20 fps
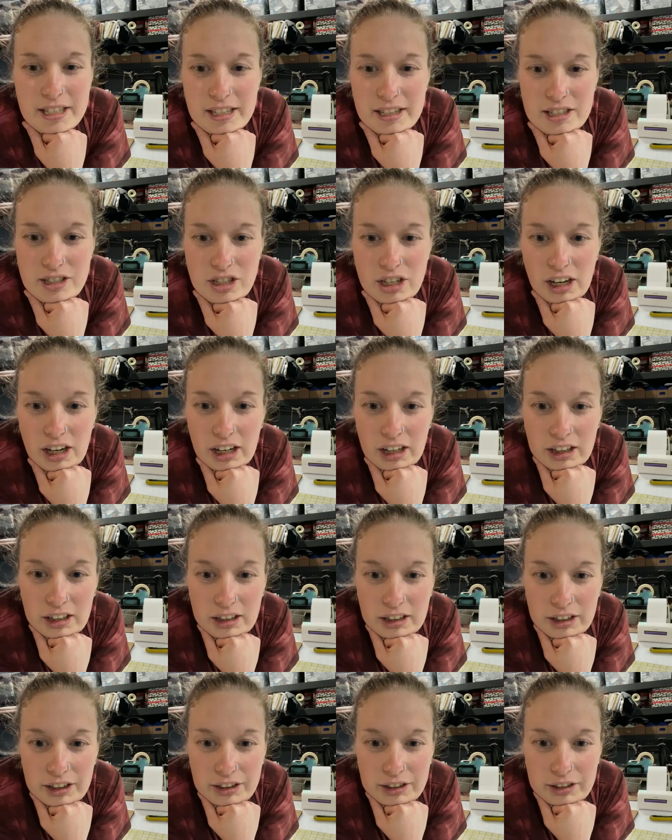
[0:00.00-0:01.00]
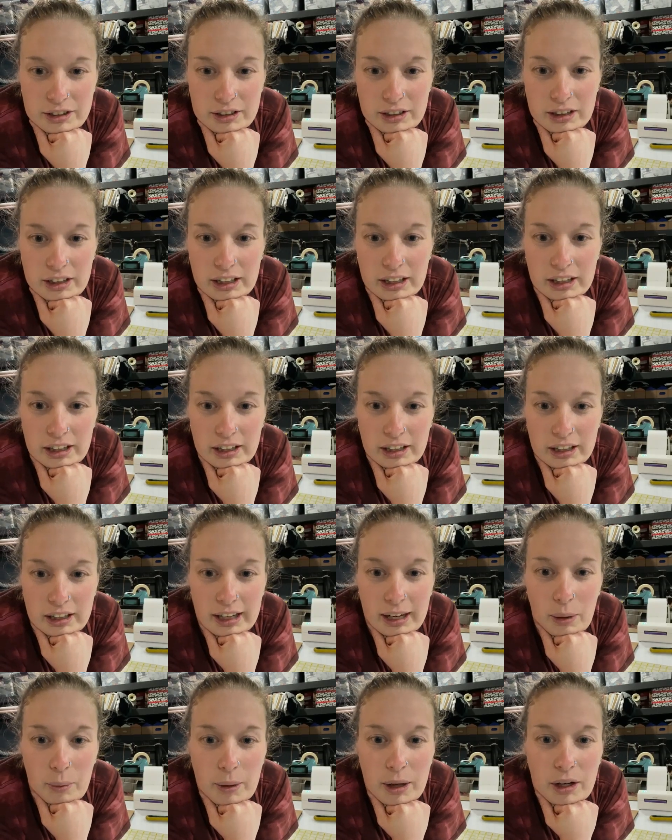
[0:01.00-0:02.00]
see the chalk on,
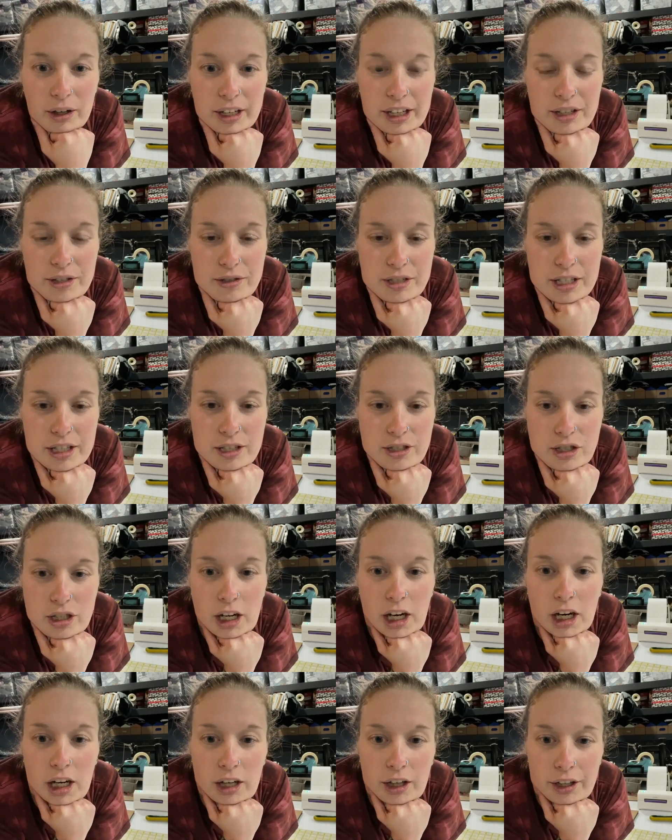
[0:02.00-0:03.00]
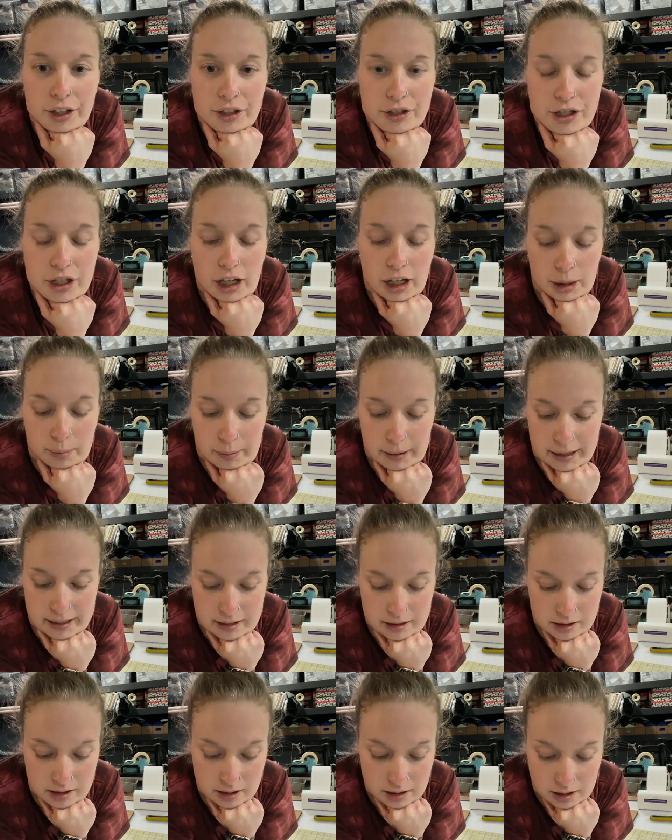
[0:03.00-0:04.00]
how well can you see the chalk on your chalk
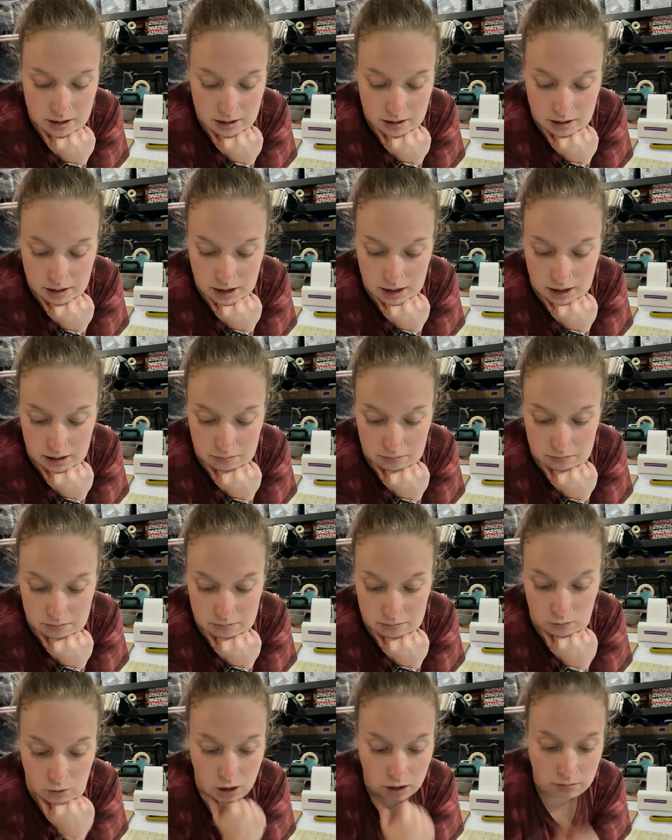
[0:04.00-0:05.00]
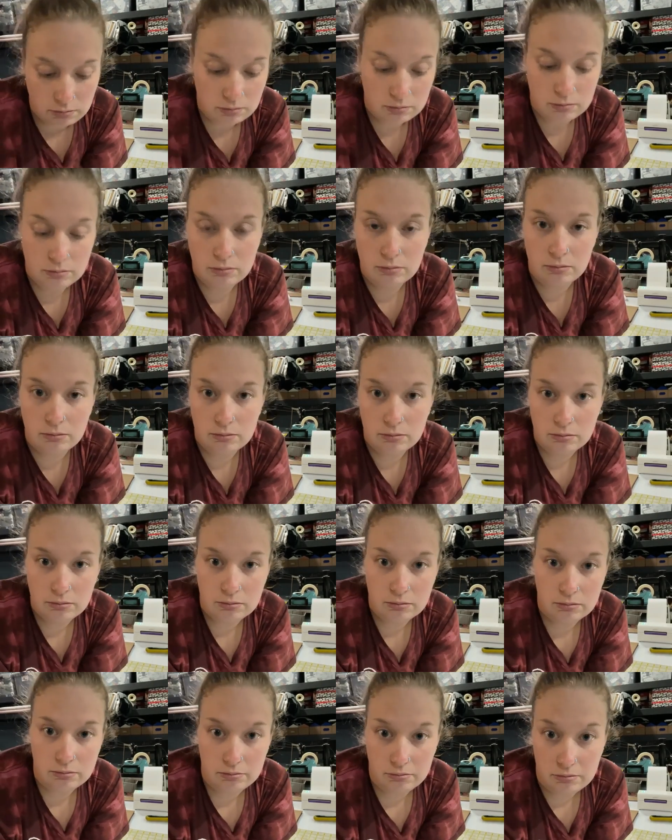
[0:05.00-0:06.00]
pens? Well,
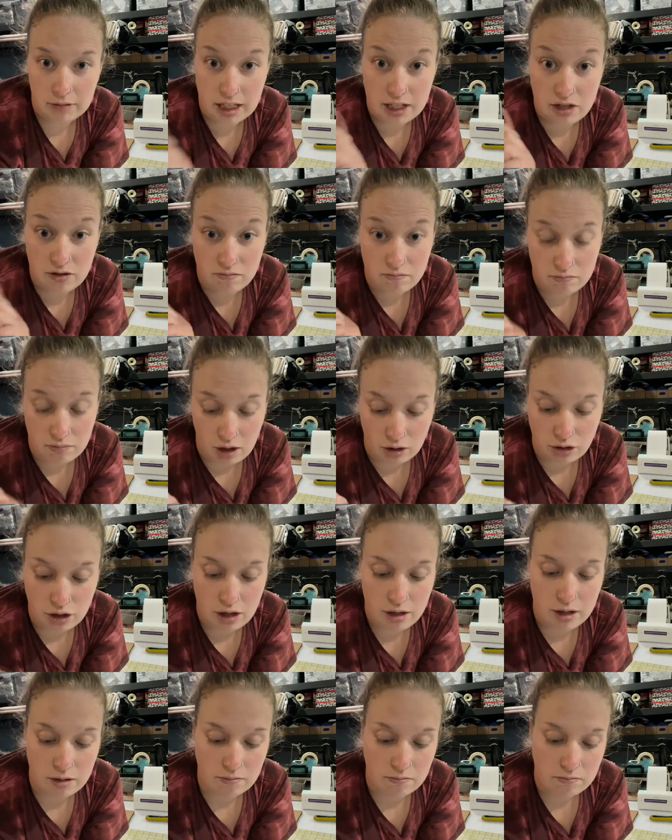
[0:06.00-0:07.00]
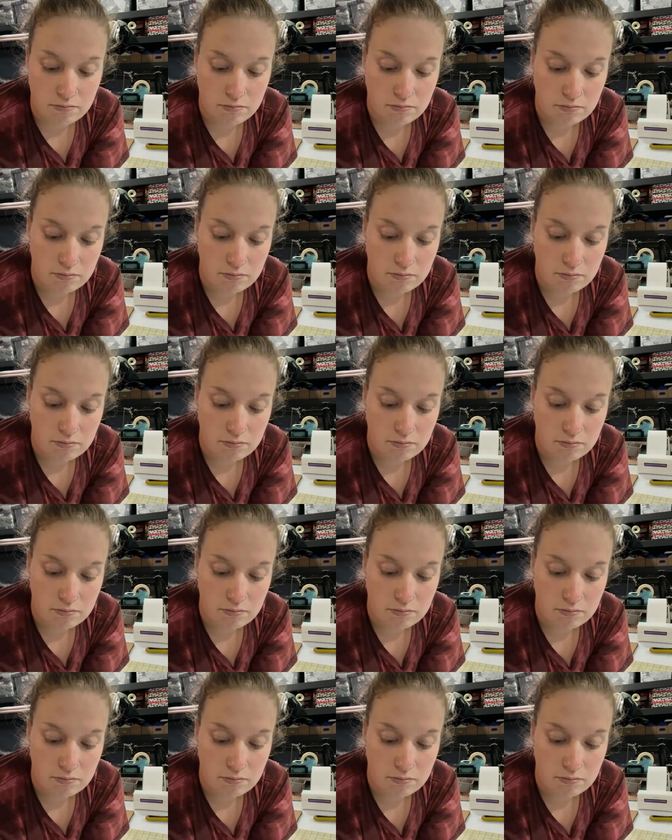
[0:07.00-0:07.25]
I'll show you.